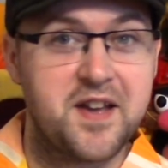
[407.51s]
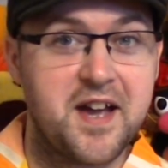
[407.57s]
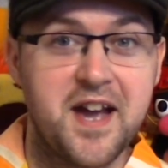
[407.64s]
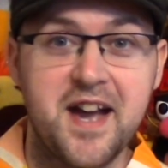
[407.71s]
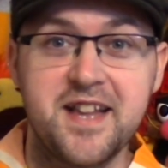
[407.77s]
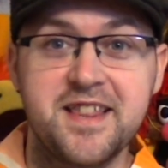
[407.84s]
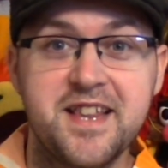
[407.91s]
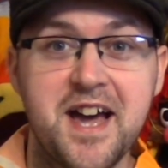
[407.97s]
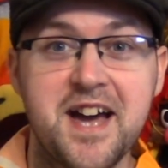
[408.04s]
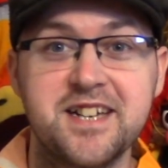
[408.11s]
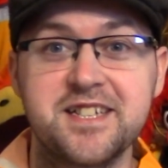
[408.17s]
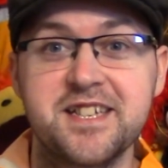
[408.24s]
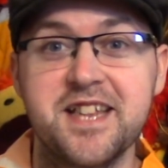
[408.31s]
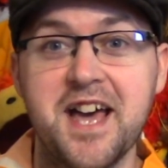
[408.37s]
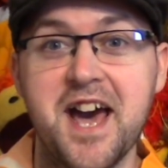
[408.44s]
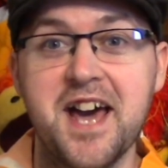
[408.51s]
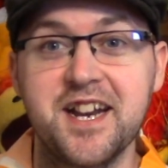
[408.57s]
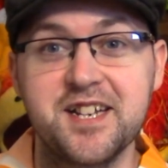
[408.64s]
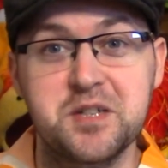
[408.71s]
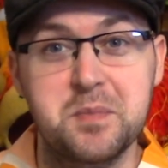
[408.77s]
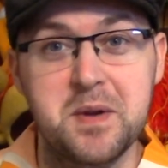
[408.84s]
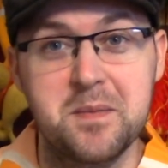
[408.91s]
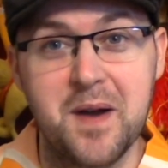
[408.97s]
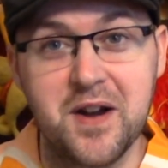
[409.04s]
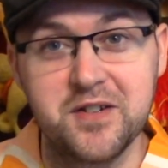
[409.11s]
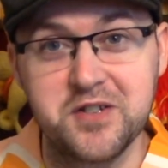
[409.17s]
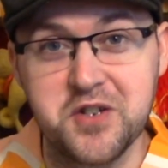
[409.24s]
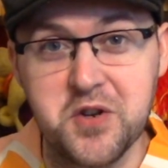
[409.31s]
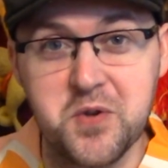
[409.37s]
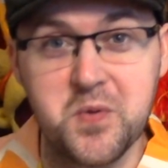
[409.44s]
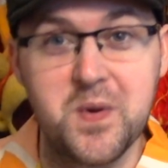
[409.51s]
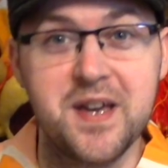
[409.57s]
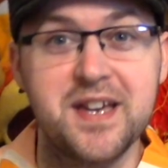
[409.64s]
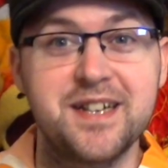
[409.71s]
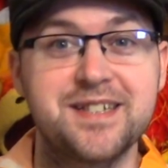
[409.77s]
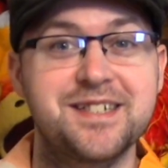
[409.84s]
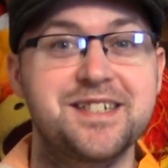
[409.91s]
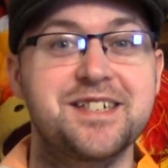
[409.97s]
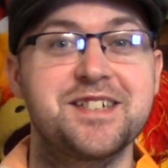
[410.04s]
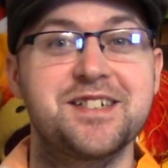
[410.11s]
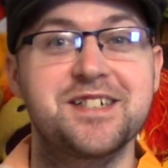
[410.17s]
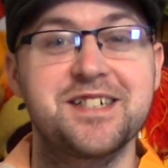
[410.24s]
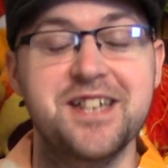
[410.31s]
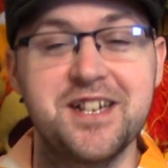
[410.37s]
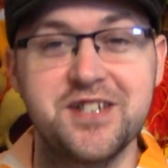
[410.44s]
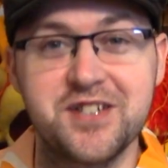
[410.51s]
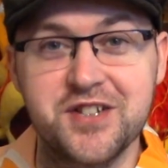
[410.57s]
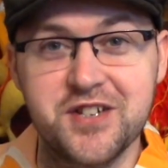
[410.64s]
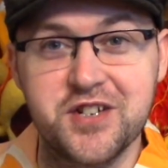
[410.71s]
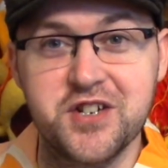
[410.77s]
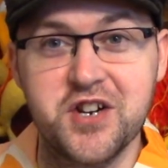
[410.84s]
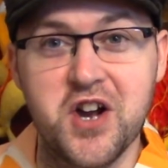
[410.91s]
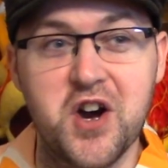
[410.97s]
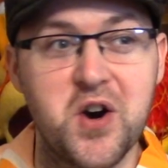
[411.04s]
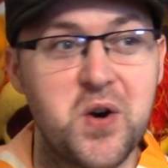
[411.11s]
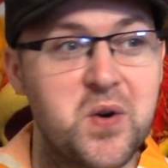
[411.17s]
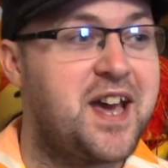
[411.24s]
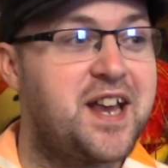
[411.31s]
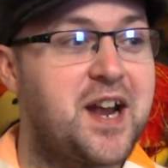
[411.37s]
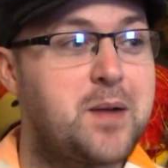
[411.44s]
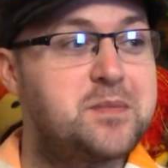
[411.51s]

And that's that. It's been about 2 weeks since the show, and I'm